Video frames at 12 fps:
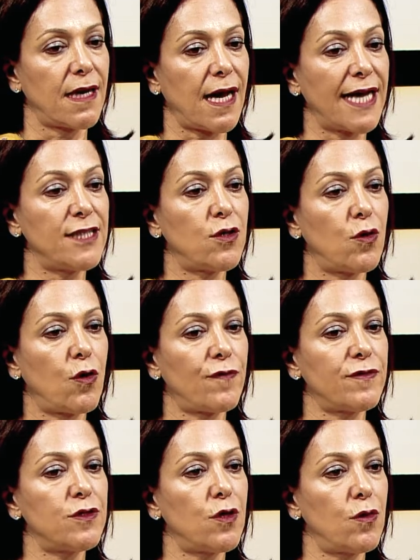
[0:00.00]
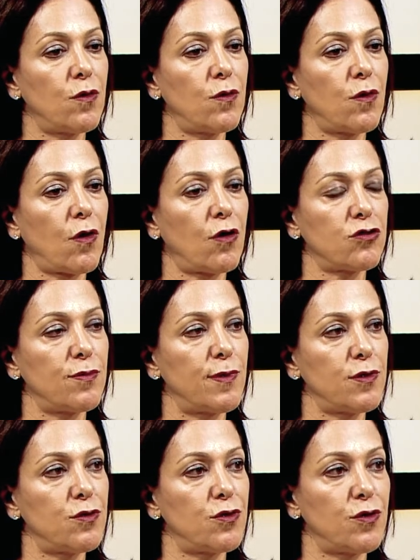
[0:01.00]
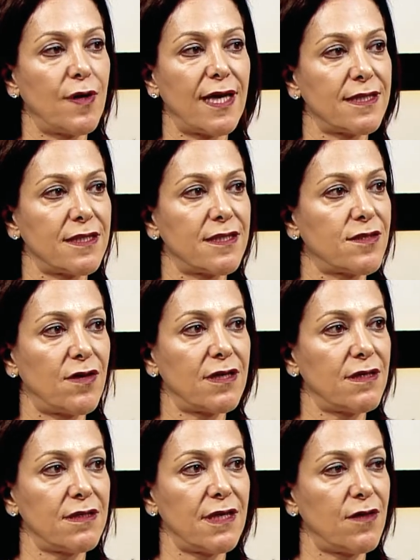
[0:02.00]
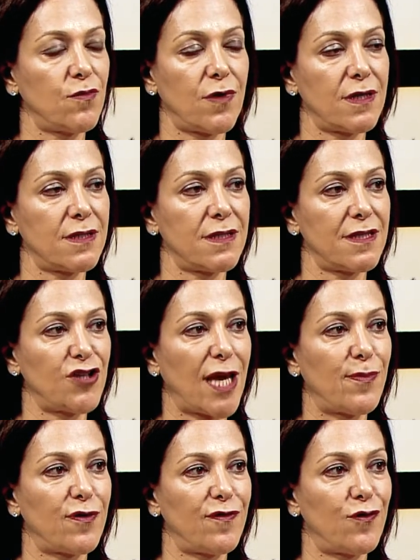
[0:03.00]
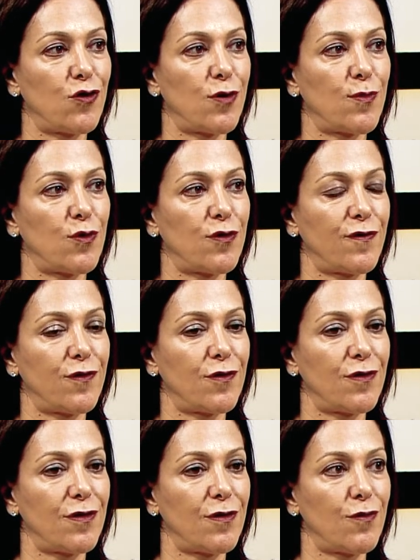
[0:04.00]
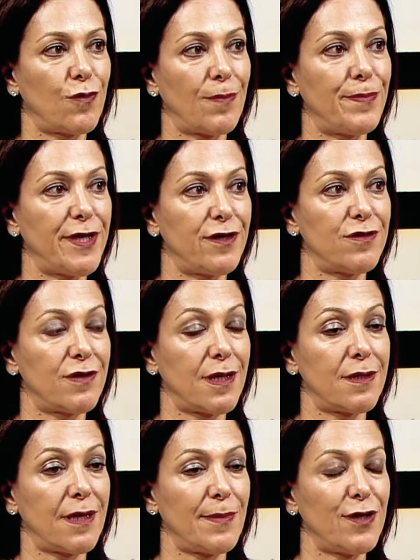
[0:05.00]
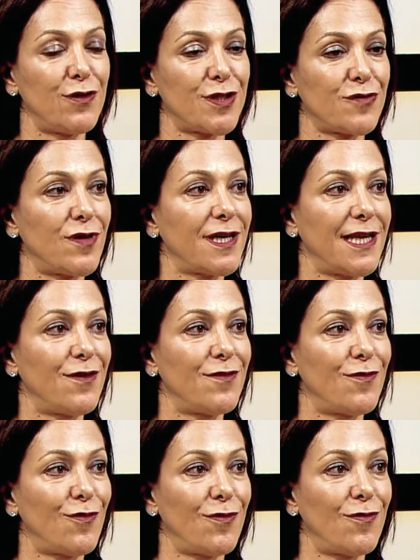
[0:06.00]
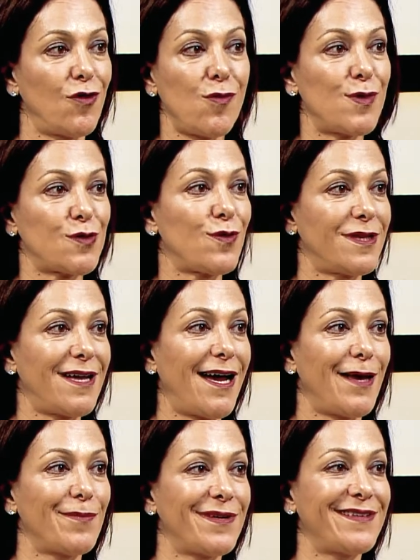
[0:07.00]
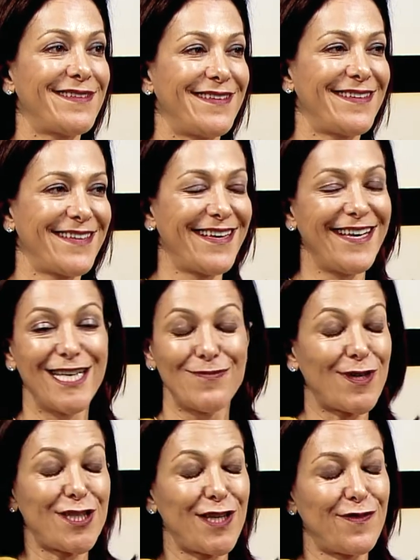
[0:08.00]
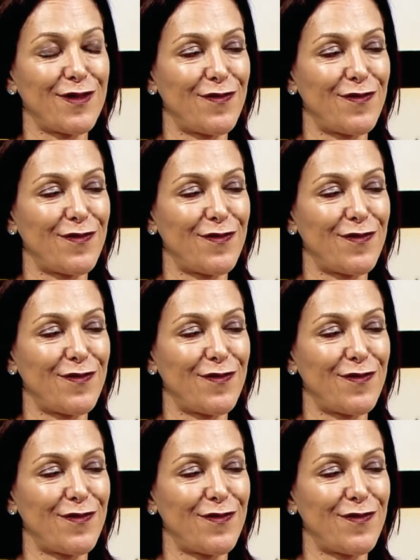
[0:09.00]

I know of no entrepreneur who hasn't struggled in one shape or form or for one period or other. I mean, you're struggling almost all the time, especially for the